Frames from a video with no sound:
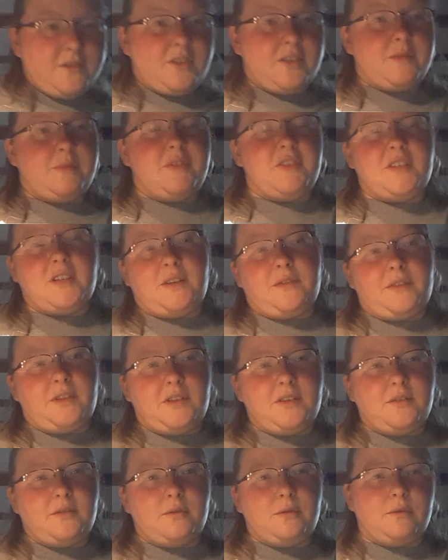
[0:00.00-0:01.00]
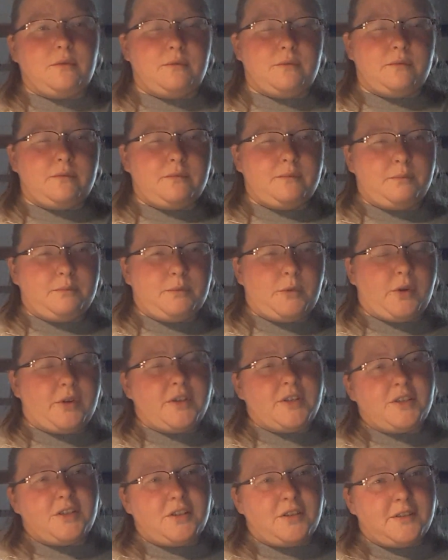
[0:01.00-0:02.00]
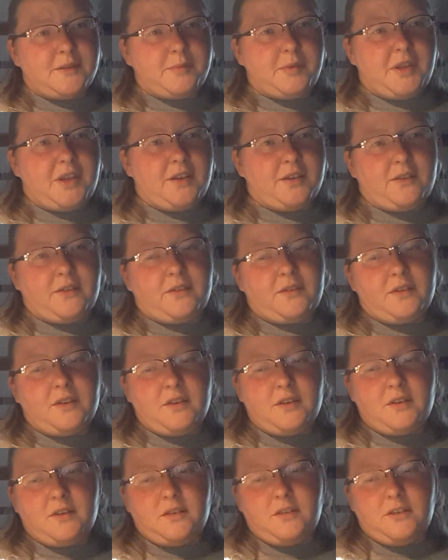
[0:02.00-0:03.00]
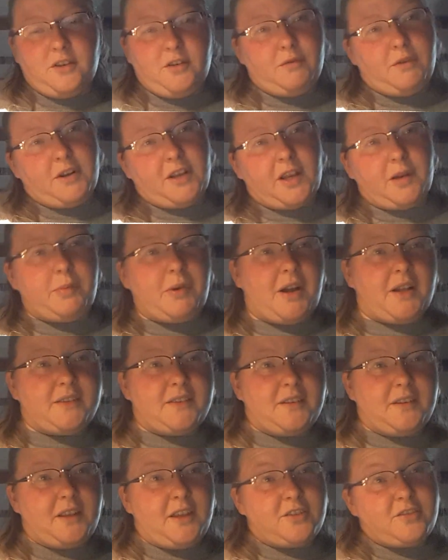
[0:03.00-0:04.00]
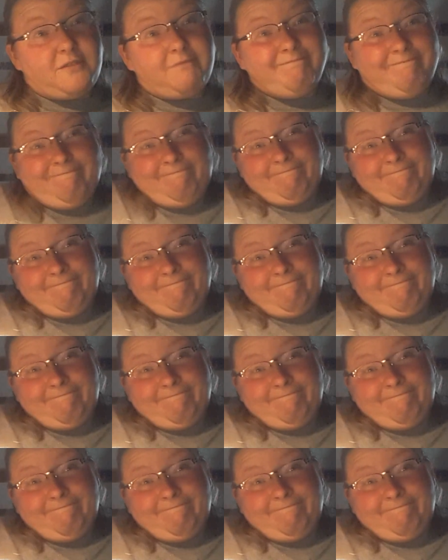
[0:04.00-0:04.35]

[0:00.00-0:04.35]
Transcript: Just means you have to do more dishes because you run out of pots in the kitchen.